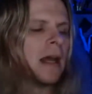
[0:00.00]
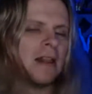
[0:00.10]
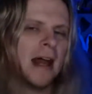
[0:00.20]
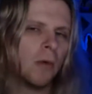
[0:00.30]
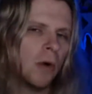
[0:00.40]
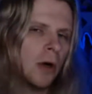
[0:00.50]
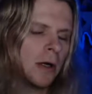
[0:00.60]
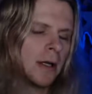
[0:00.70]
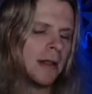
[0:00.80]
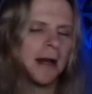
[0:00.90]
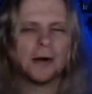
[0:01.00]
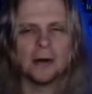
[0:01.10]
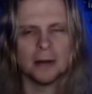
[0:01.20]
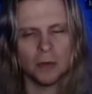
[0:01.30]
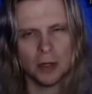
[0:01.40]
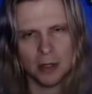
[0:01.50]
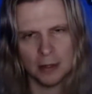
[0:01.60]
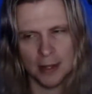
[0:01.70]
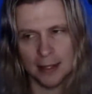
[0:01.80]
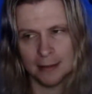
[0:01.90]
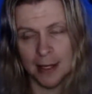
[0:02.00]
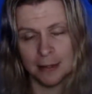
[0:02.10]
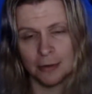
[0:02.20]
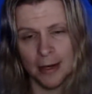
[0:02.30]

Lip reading: That work, that hard work, that